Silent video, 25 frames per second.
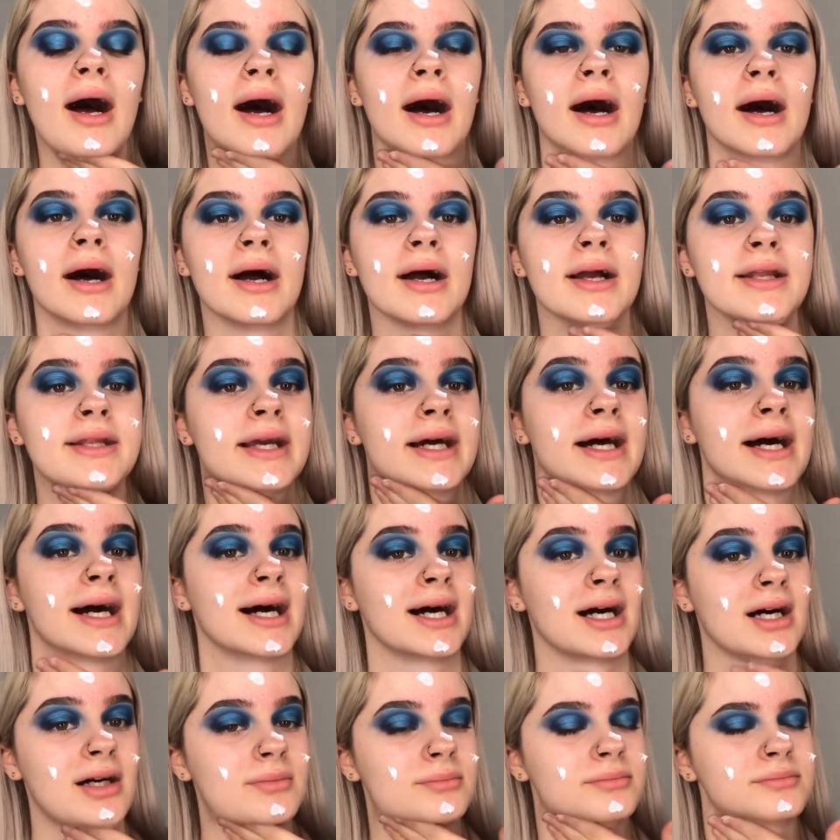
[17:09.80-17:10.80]
I
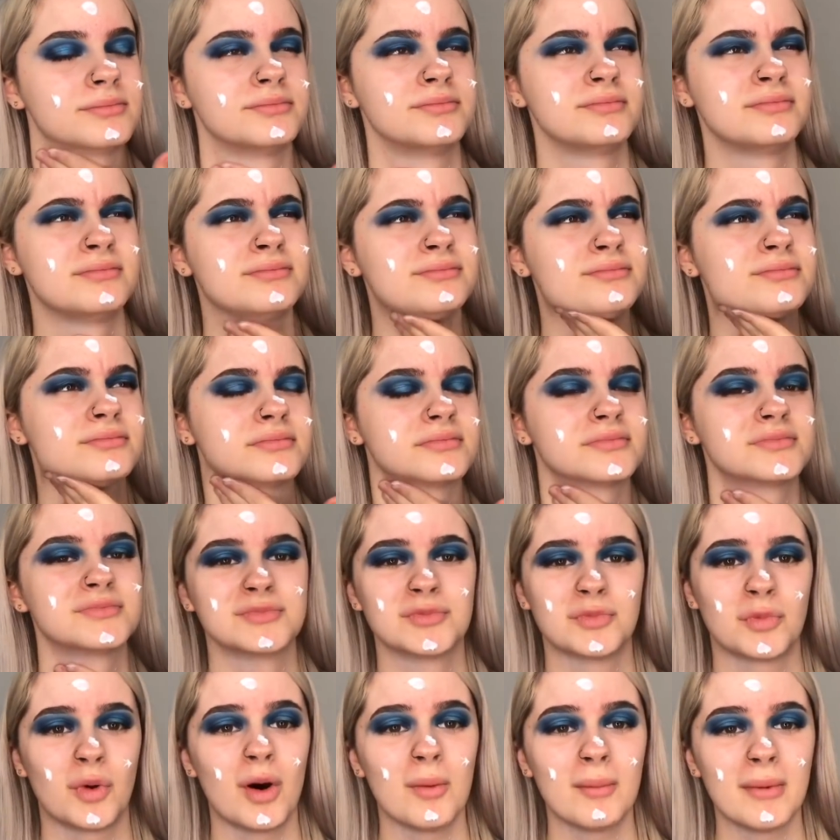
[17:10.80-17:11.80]
am,
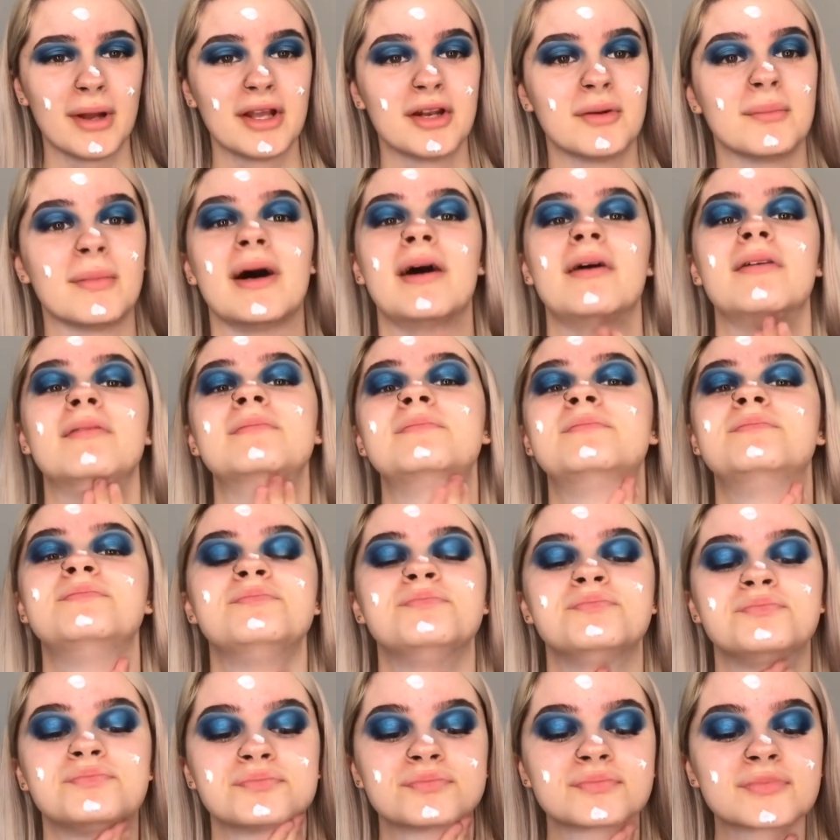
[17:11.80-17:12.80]
what am I on about?
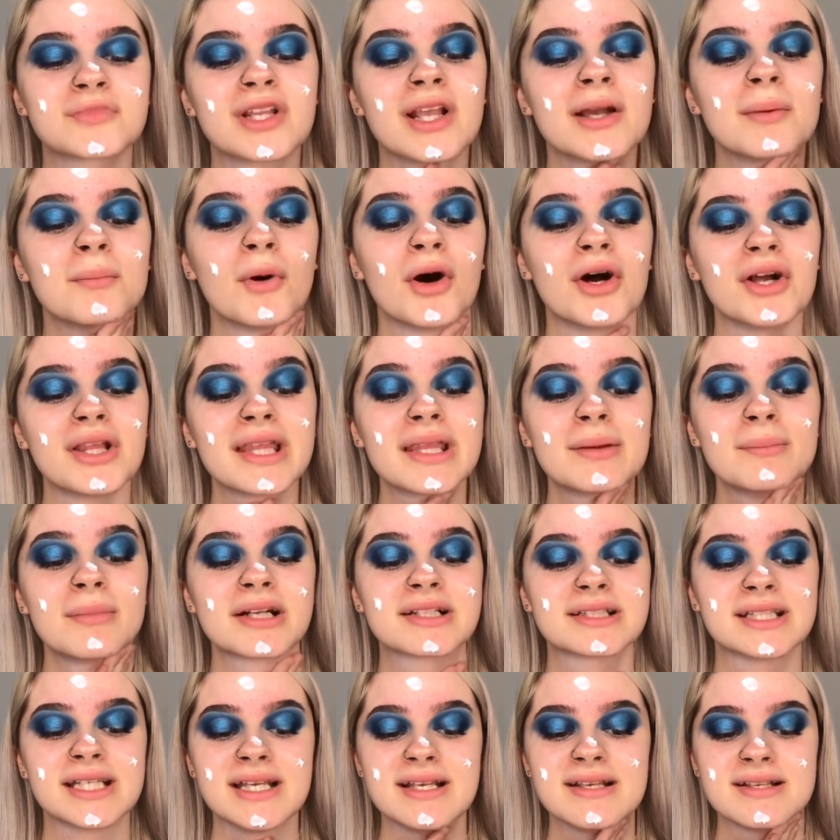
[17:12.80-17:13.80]
Oiling
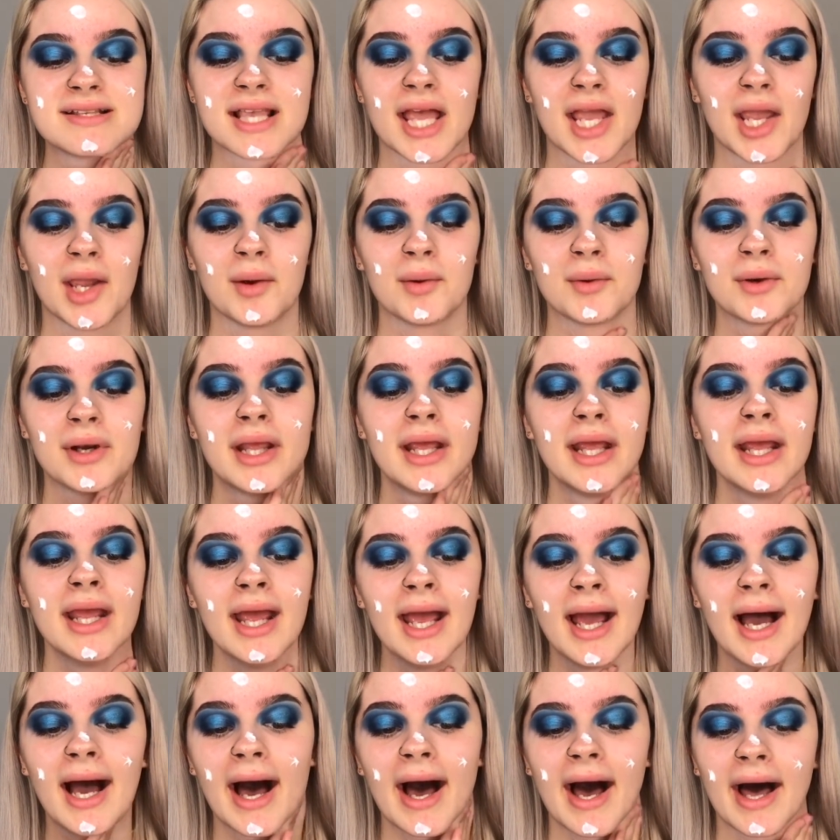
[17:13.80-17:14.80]
my T-zone
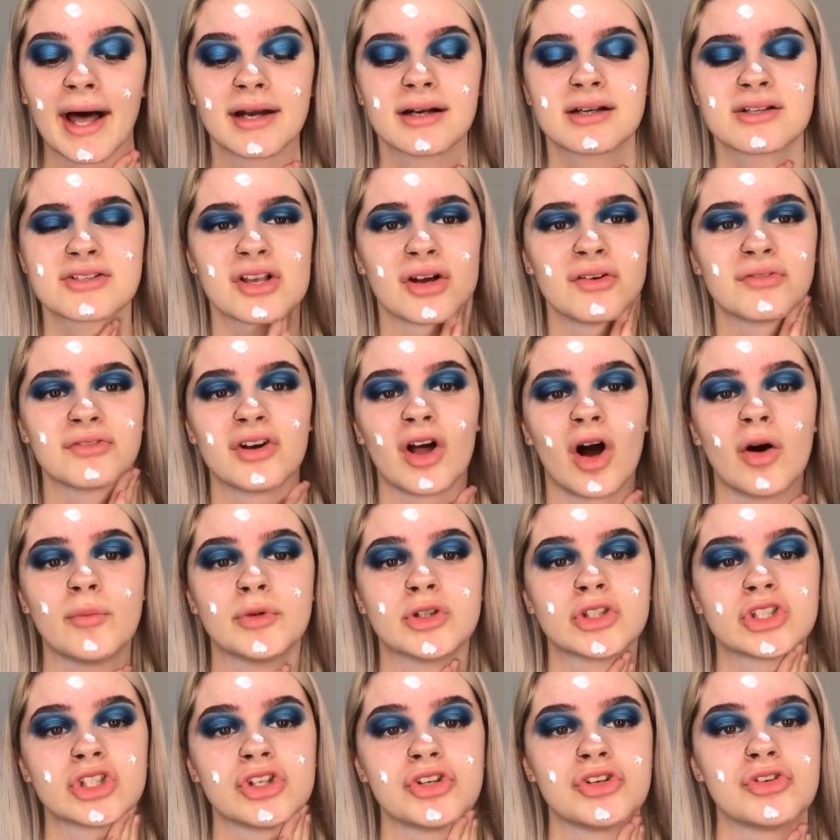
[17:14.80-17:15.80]
and sort of
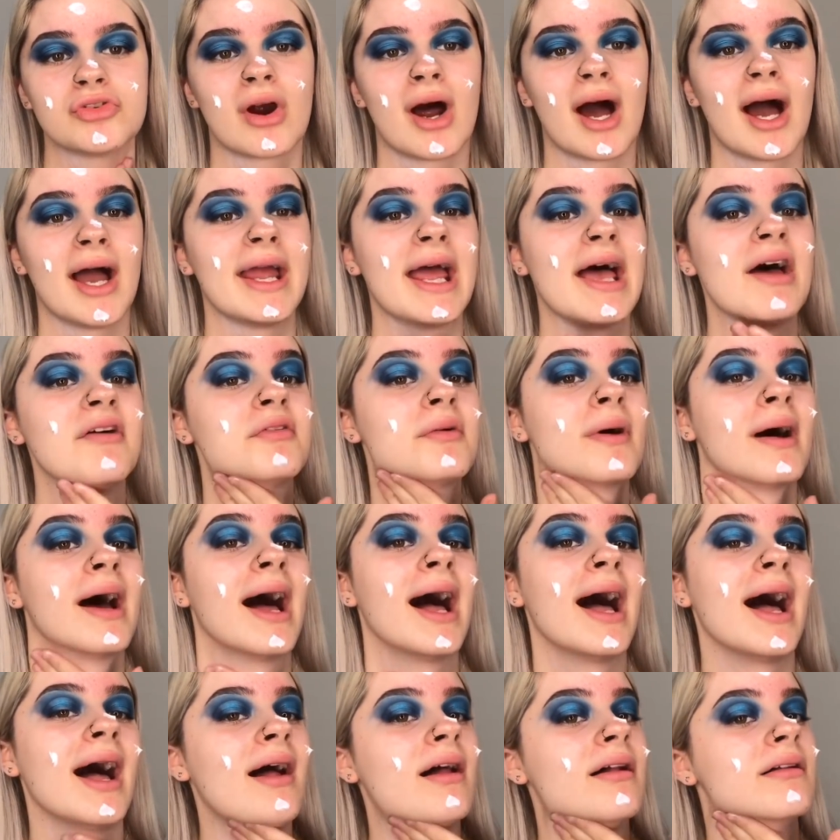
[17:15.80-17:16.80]
normal to dry
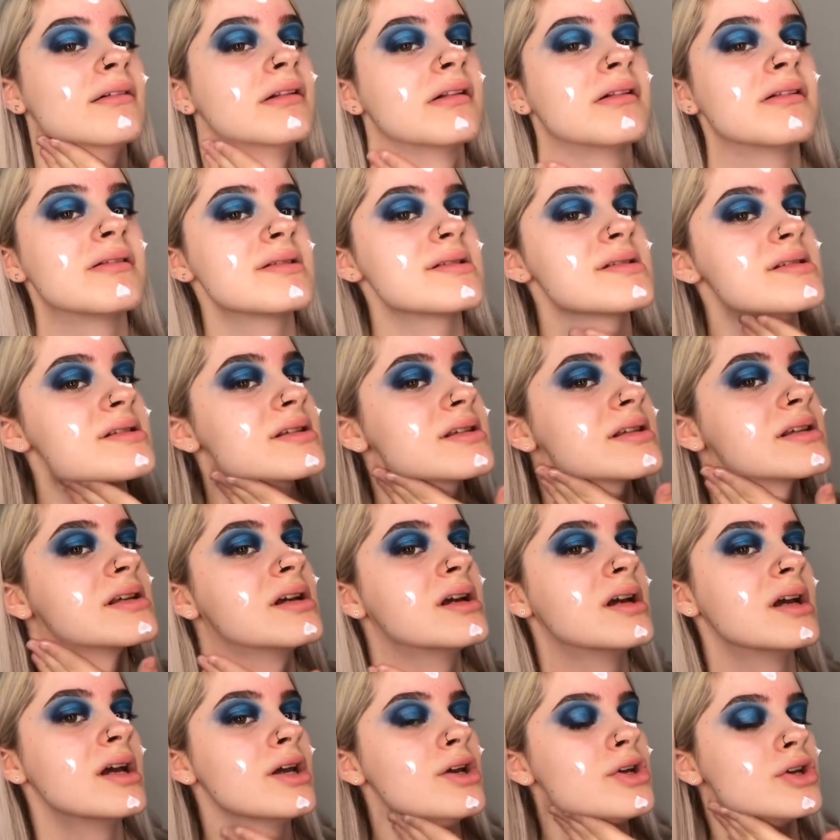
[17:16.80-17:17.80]
everywhere else.
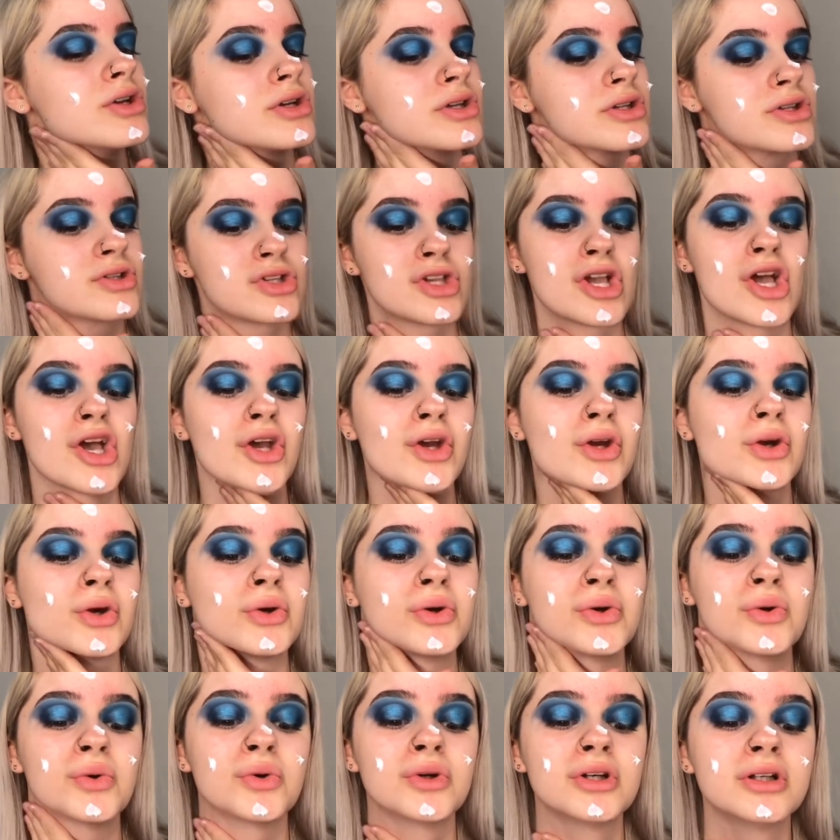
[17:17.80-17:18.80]

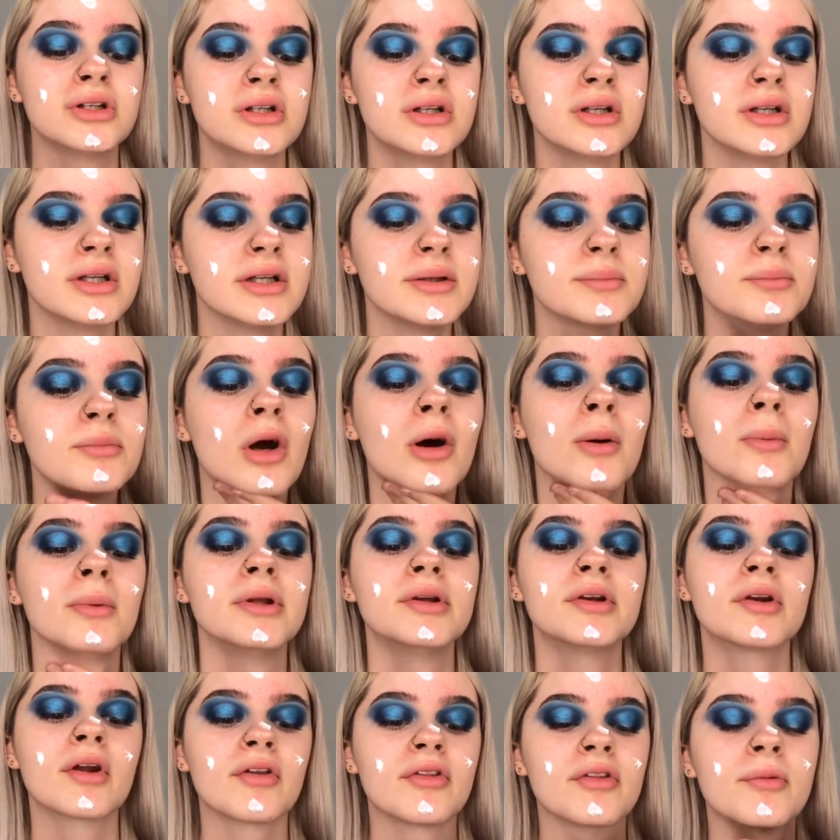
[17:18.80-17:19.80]
So
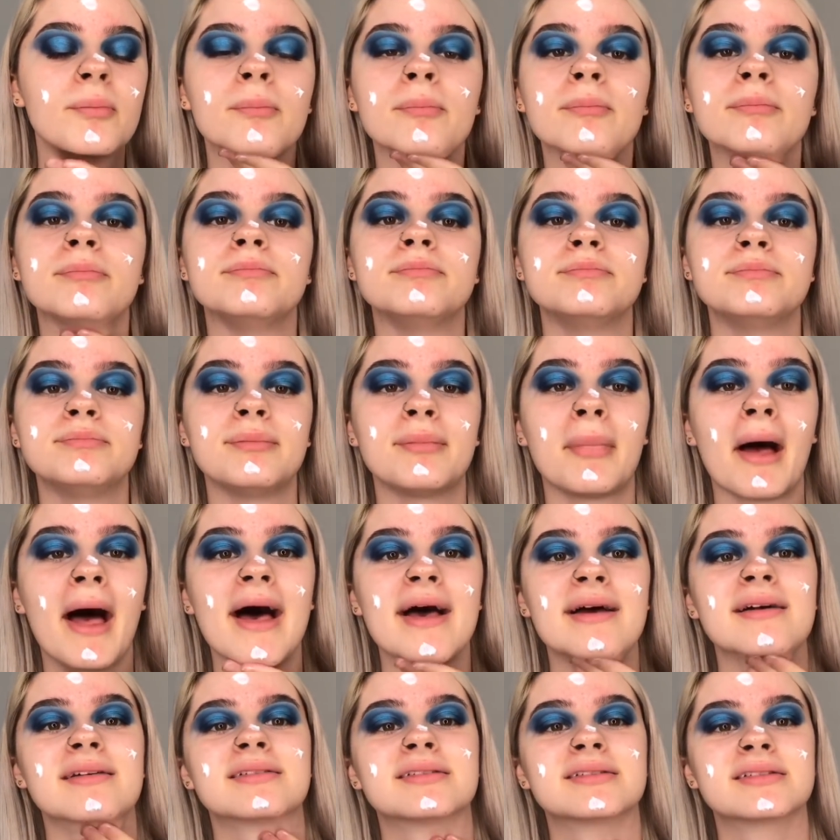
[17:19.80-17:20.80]
probably not the
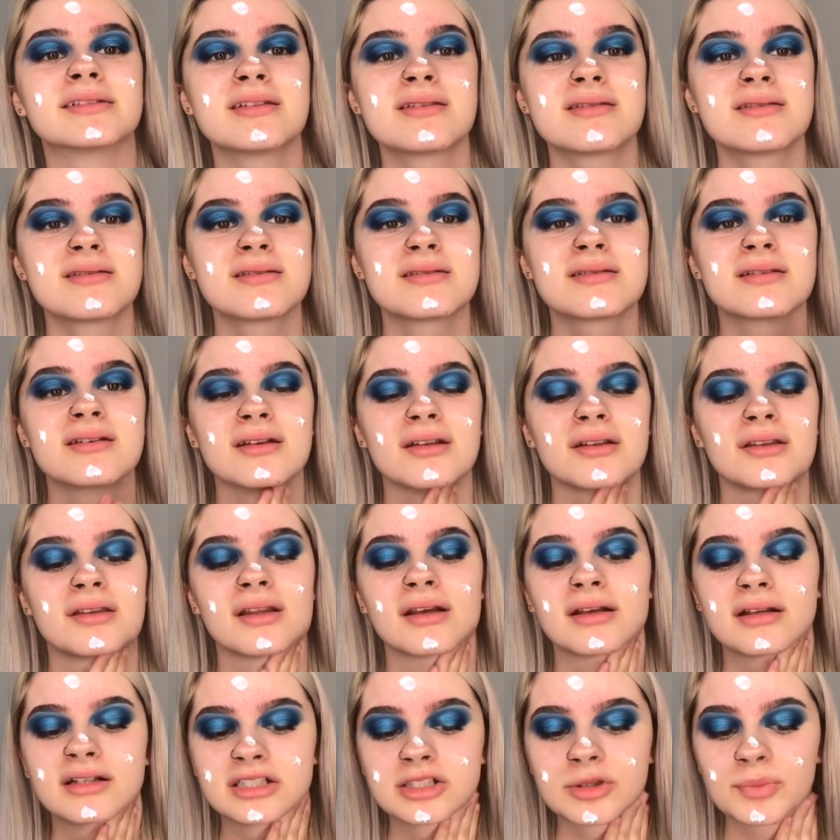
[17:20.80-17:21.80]
best
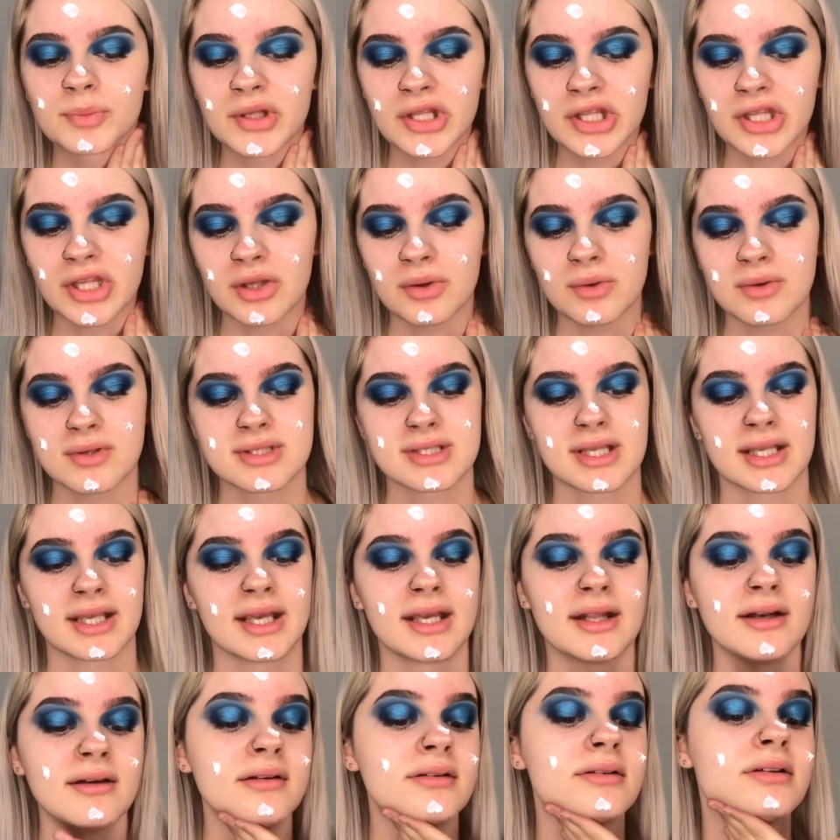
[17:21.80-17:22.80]
thing to be
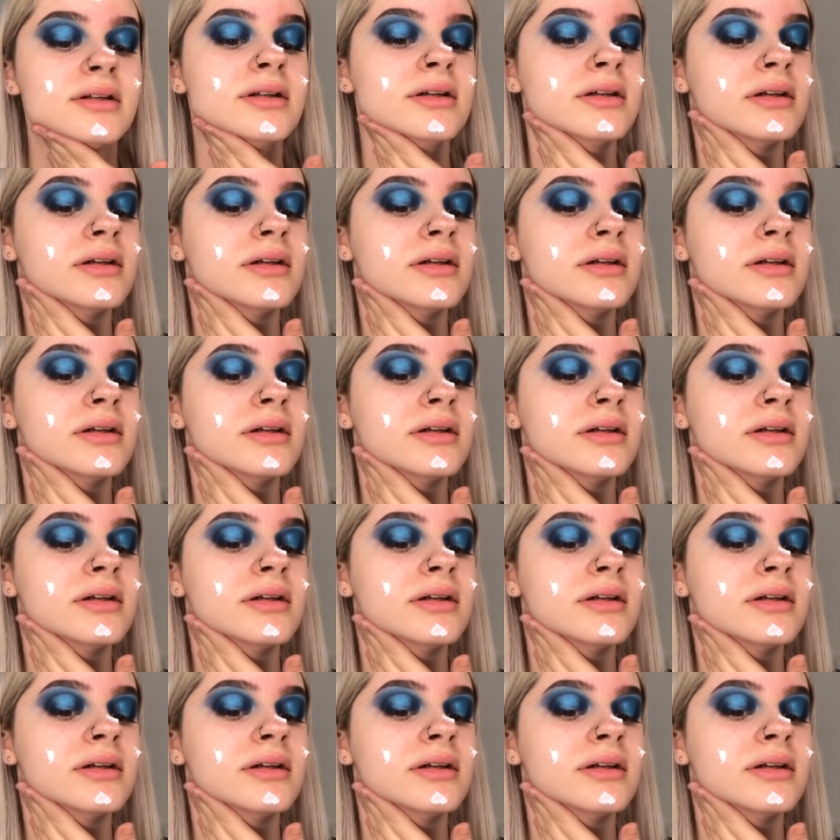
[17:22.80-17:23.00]
using,